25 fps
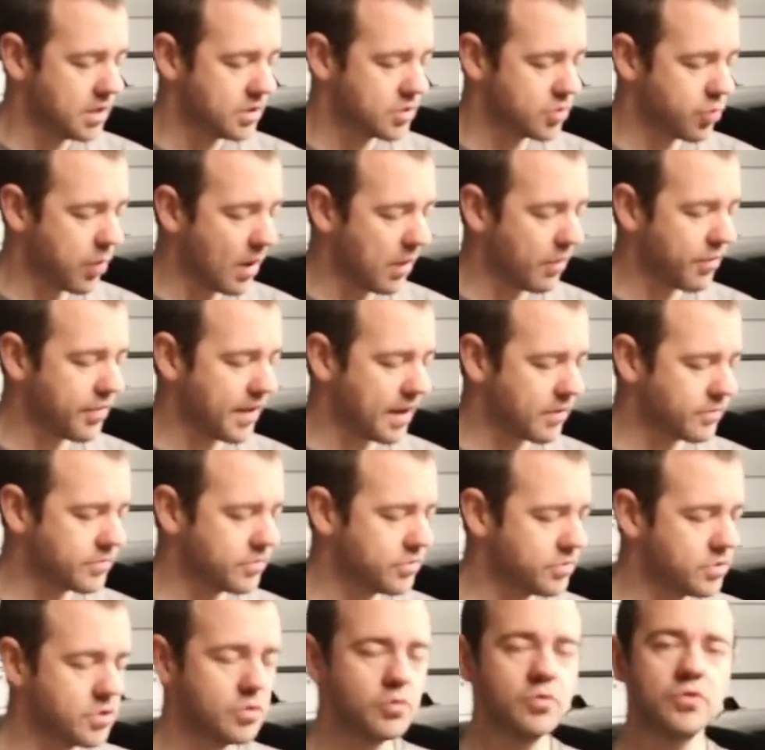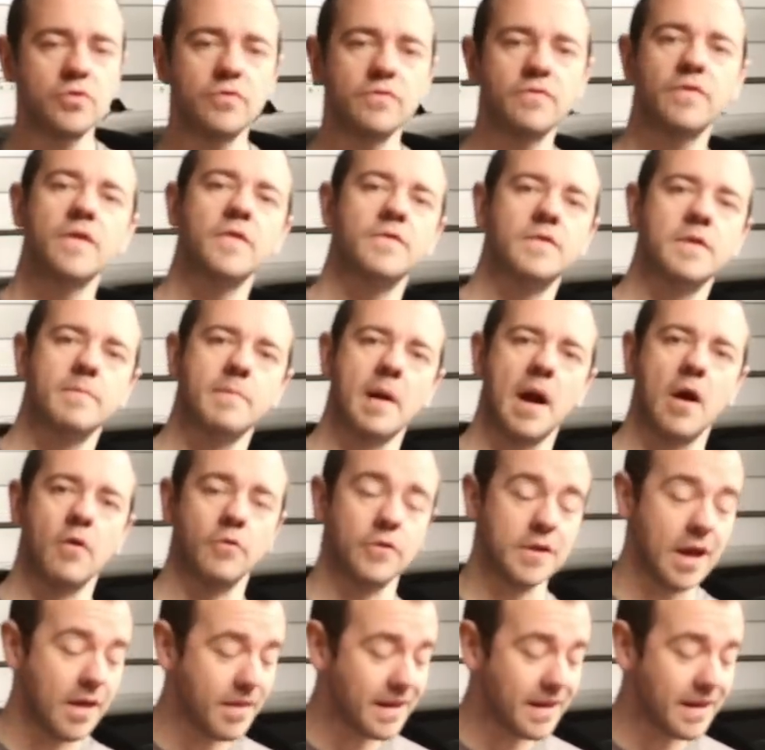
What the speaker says: £12,250.